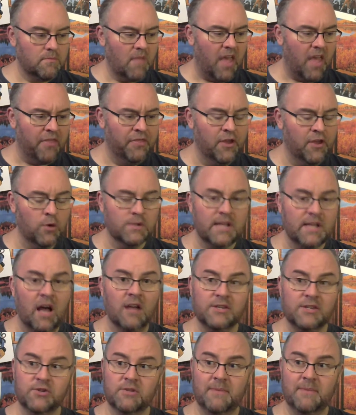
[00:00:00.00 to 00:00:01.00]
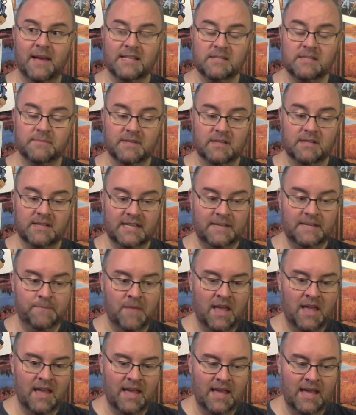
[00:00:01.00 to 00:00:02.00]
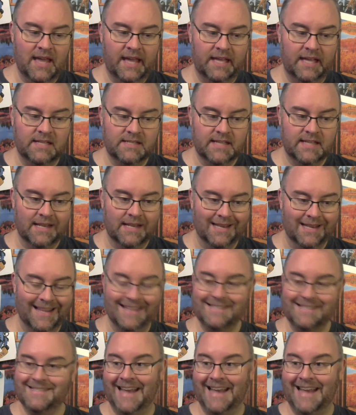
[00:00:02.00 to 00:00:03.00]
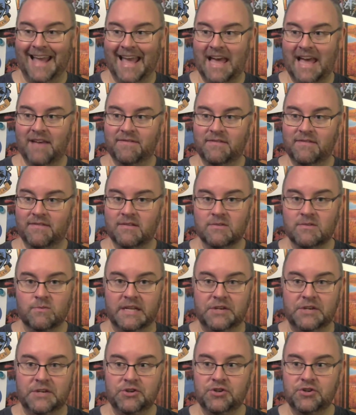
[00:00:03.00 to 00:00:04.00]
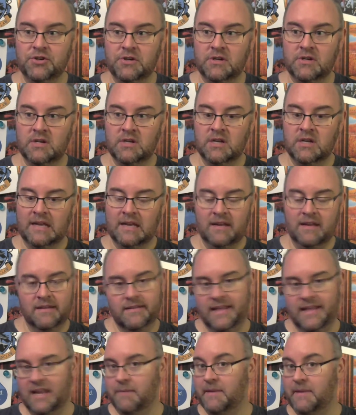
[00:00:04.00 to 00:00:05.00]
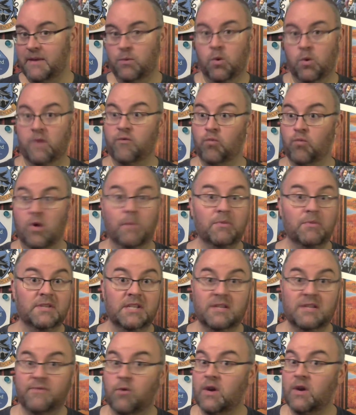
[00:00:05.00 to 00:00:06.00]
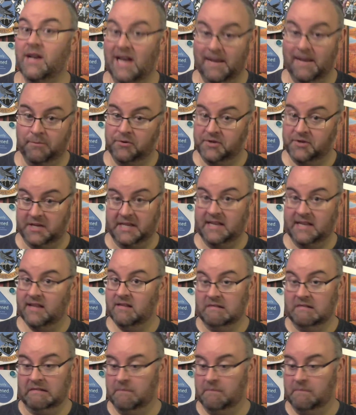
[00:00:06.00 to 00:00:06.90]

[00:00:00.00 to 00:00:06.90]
There was also the possibility, he said less than half, which that could be anywhere from 1% to 49%.